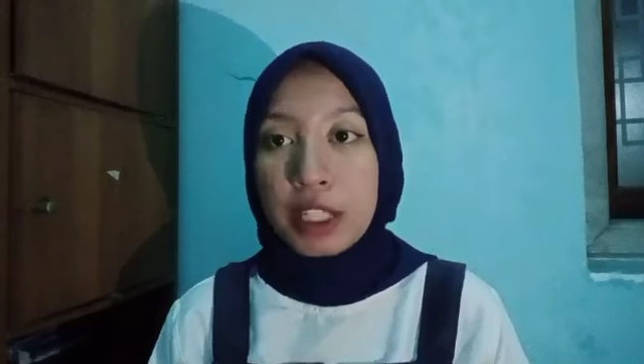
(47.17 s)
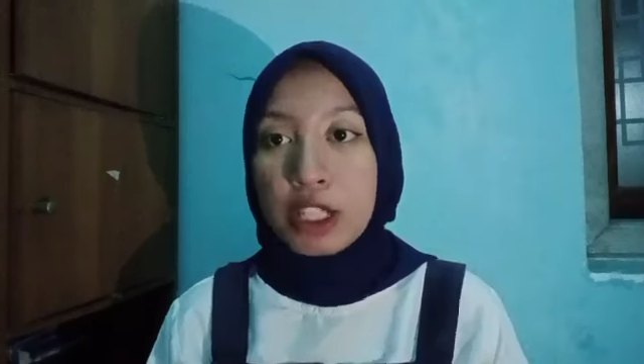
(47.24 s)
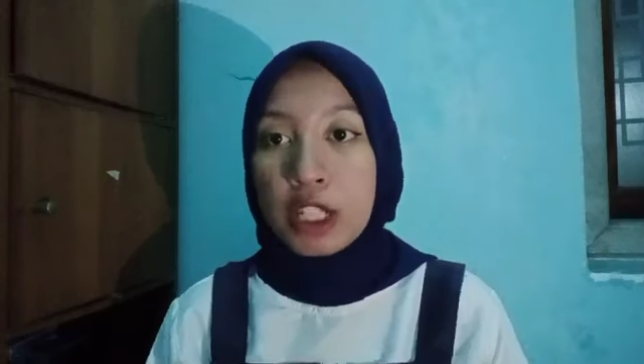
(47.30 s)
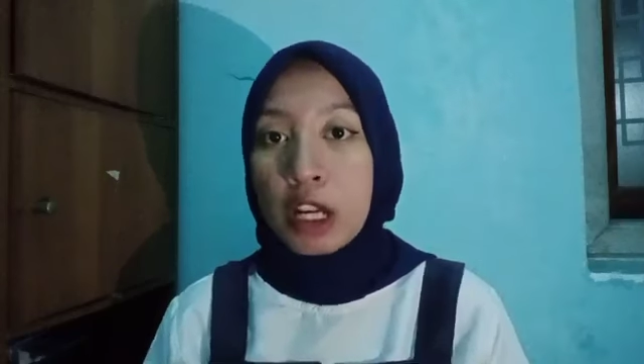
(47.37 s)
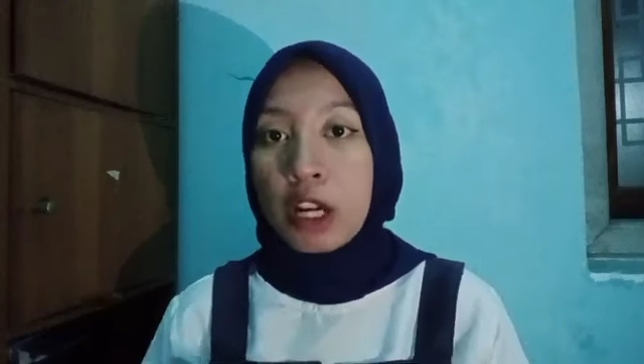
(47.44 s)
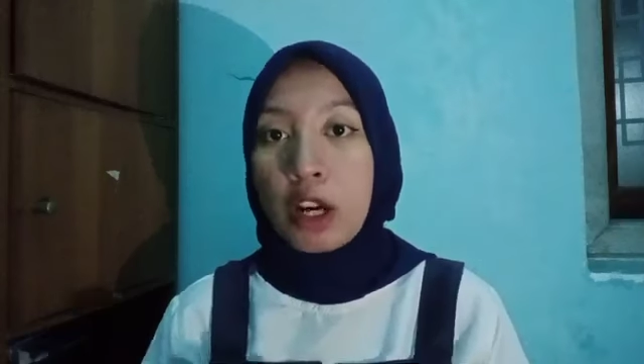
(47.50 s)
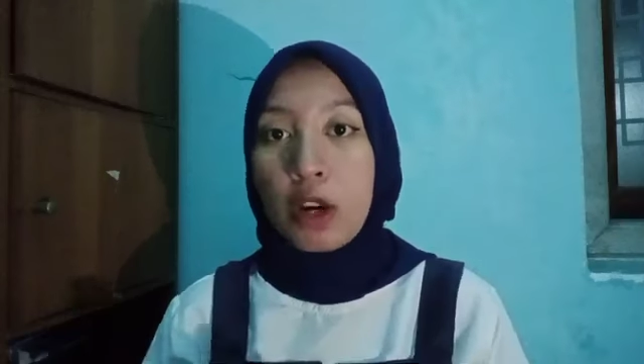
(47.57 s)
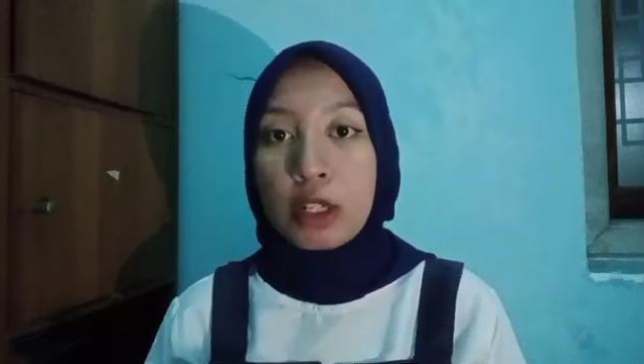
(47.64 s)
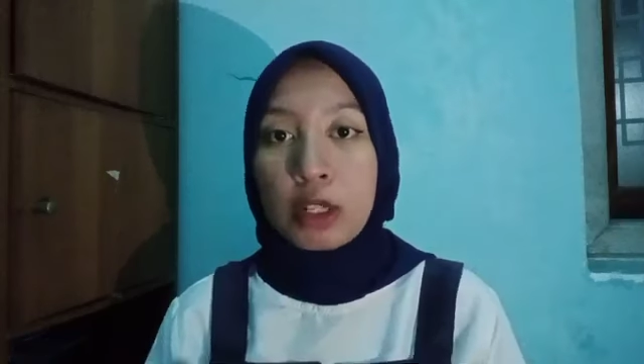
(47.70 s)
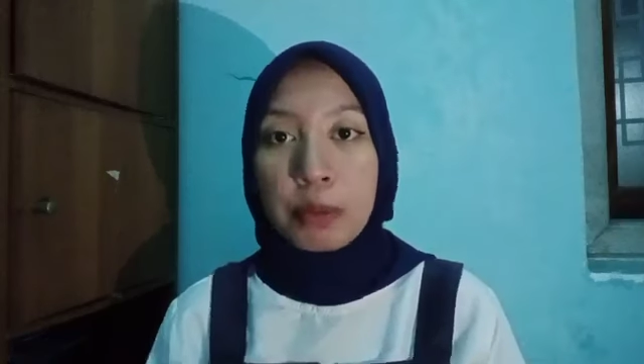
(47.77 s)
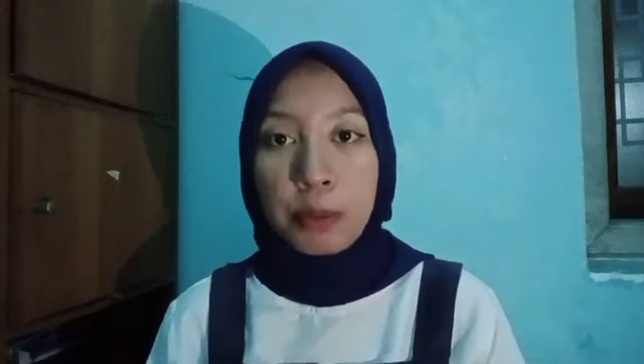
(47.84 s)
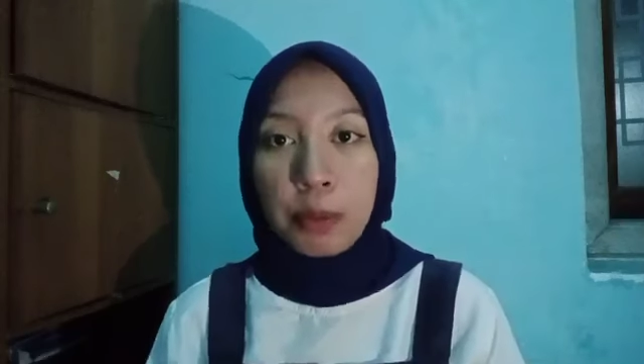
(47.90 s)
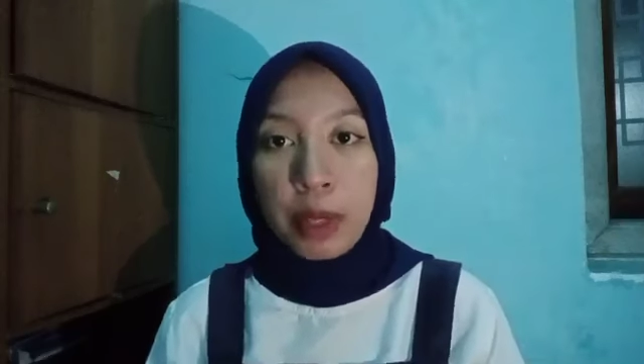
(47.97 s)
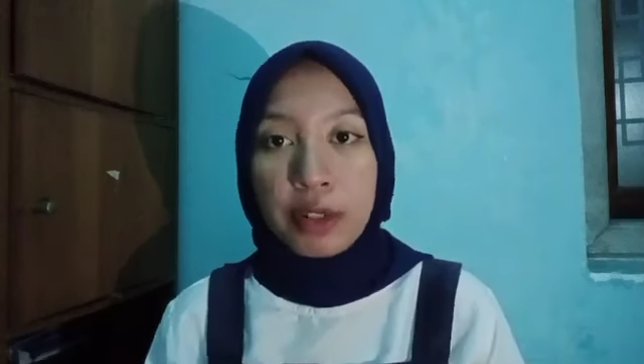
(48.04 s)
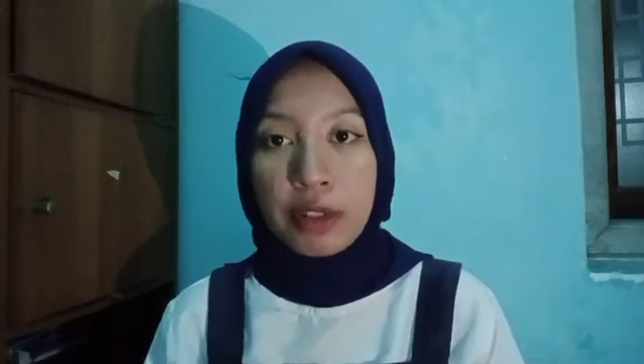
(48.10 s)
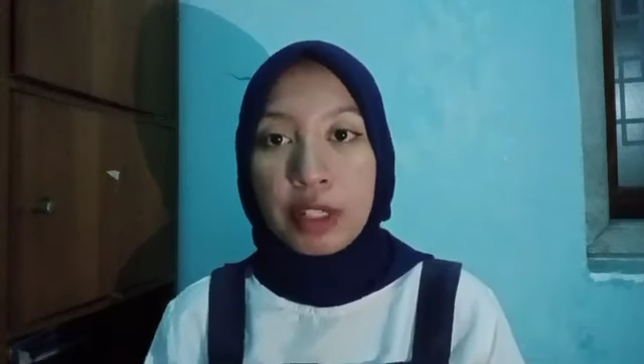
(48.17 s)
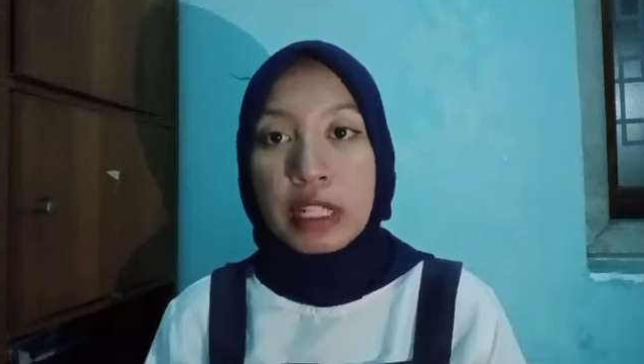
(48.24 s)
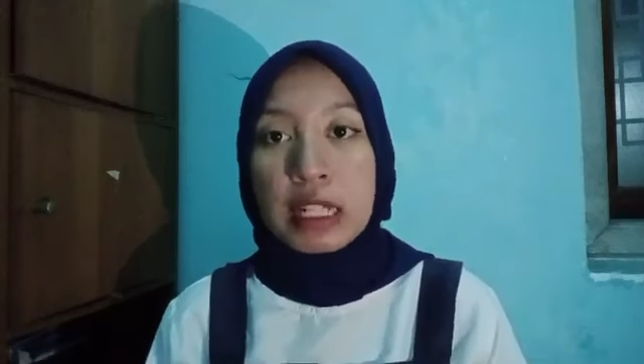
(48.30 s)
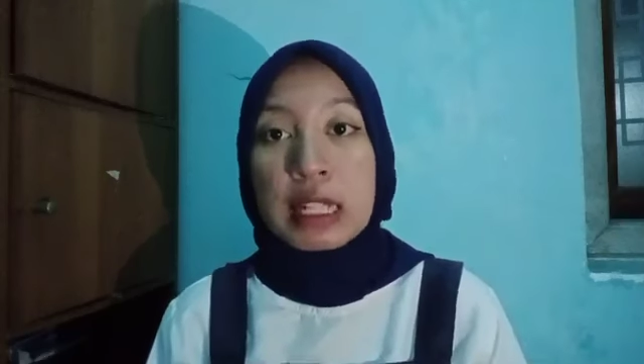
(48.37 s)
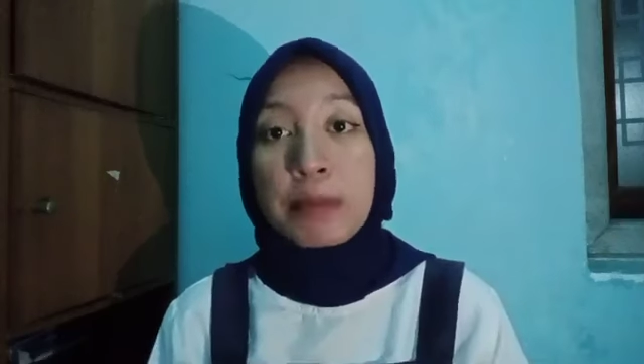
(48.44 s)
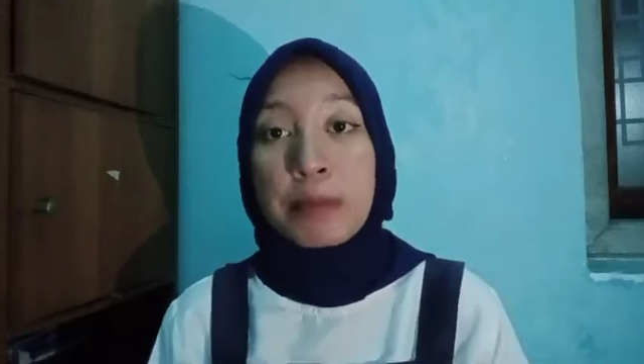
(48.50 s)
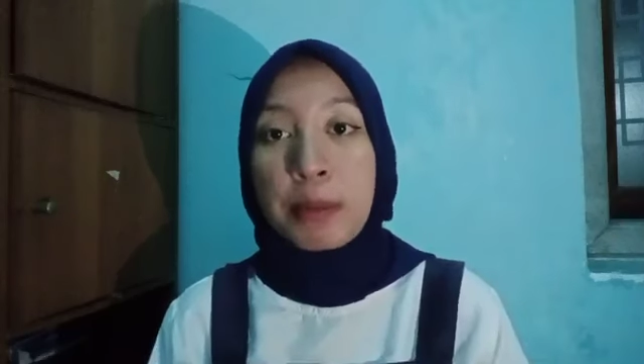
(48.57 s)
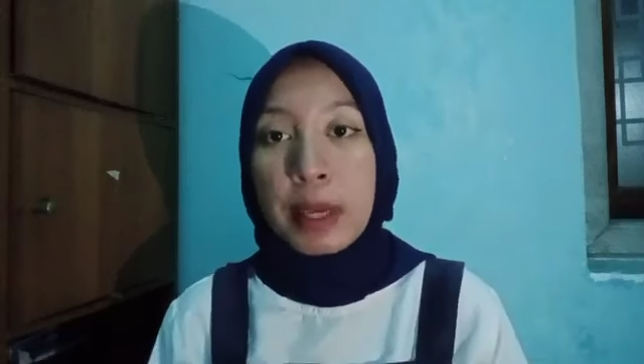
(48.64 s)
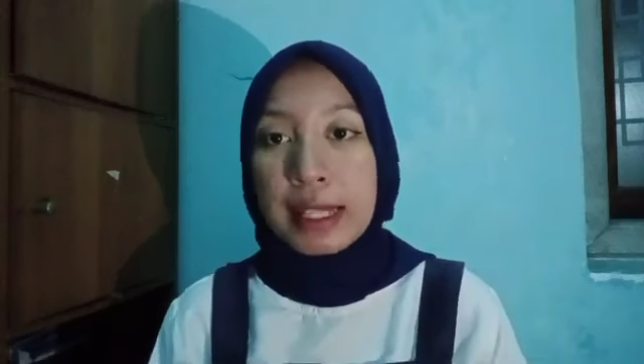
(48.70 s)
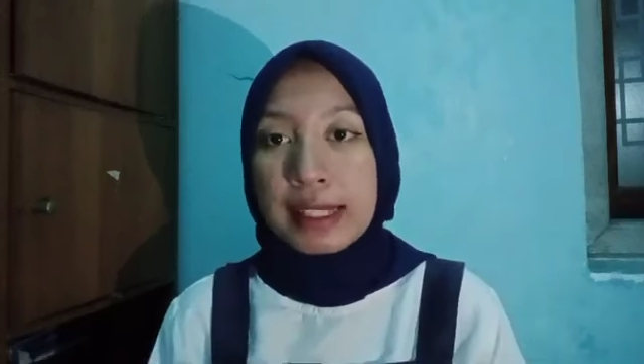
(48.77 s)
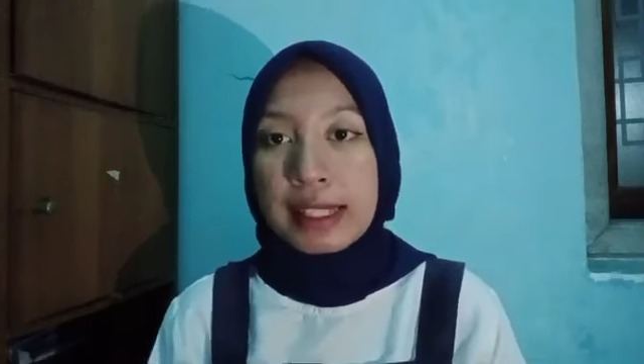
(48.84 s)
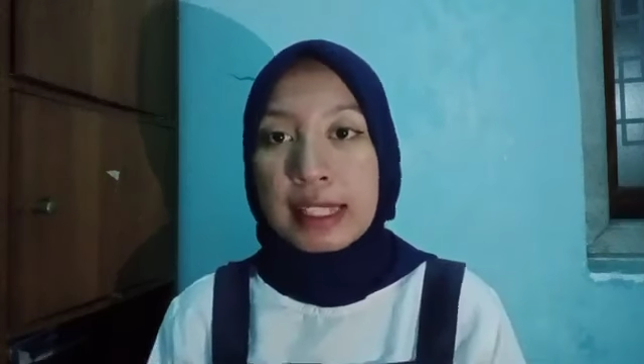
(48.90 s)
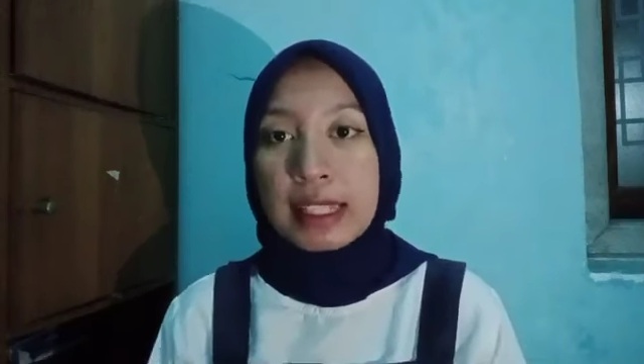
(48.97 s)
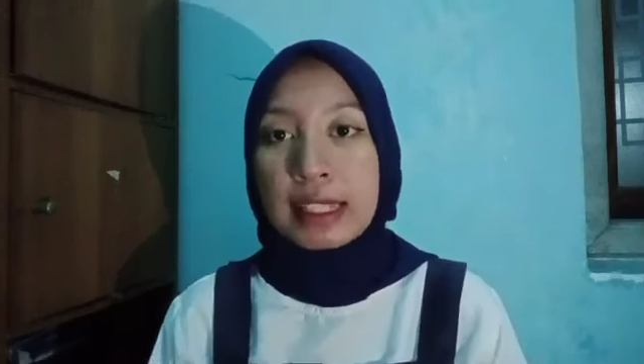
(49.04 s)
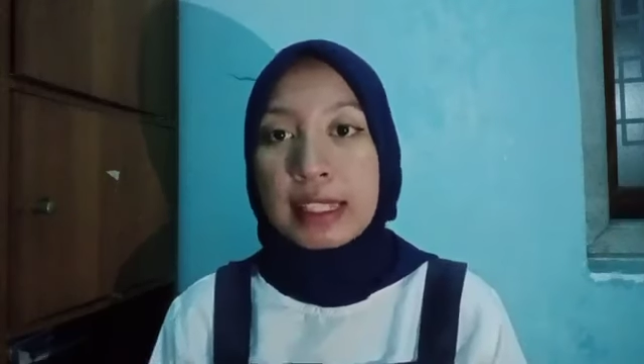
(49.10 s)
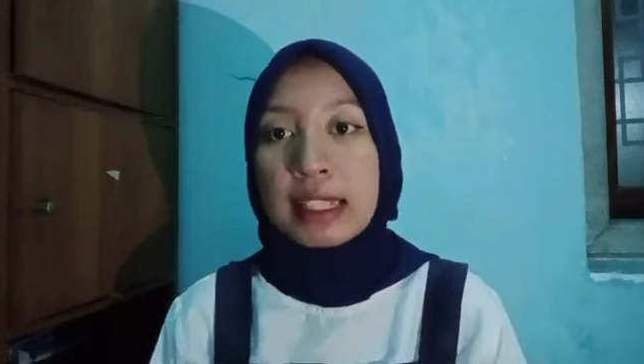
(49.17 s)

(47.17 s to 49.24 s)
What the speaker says: on a periodic basis